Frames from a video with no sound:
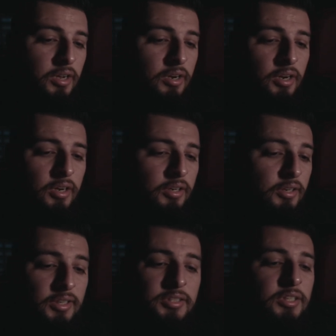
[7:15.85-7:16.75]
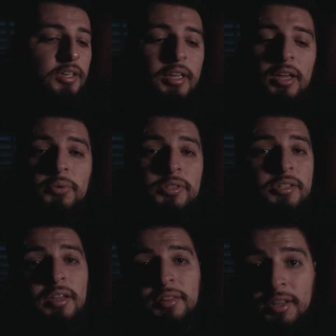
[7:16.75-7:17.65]
Alright, next scene again was
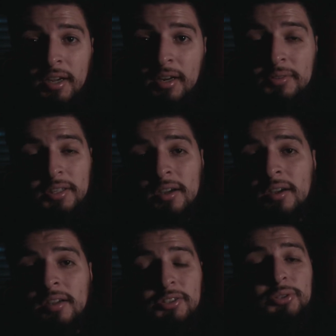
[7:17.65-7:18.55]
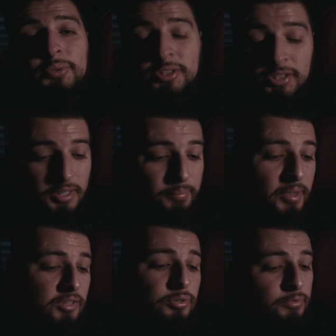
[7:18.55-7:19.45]
not there, gone, so we're just gonna
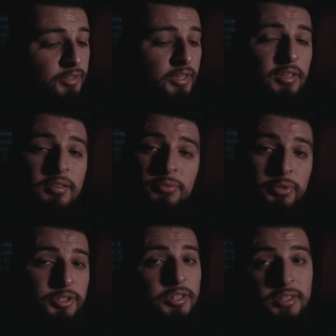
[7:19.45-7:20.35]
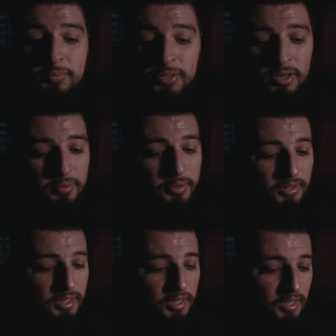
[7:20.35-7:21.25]
pass over that. Unfortunately, I'm sorry
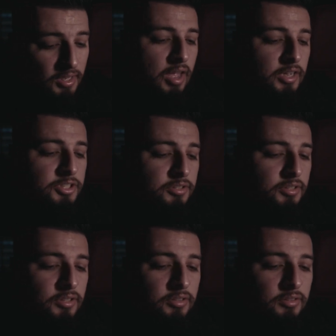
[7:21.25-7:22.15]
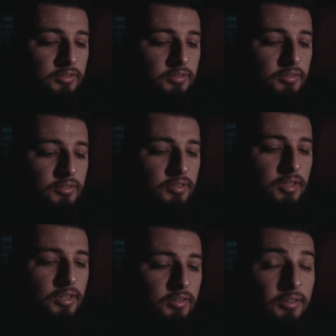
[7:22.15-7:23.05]
about that. Actually,
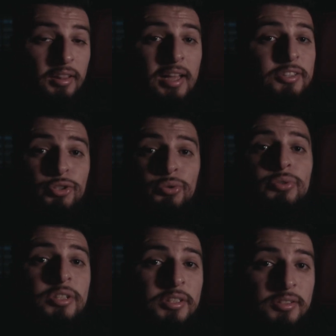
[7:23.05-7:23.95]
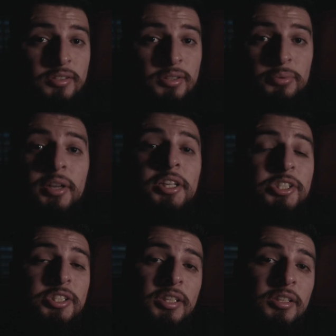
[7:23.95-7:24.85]
the last two scenes, the running
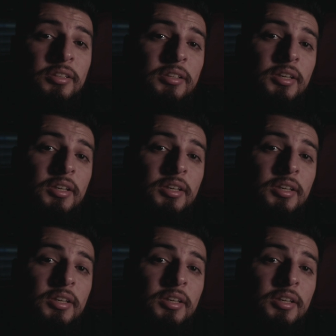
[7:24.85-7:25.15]
scene,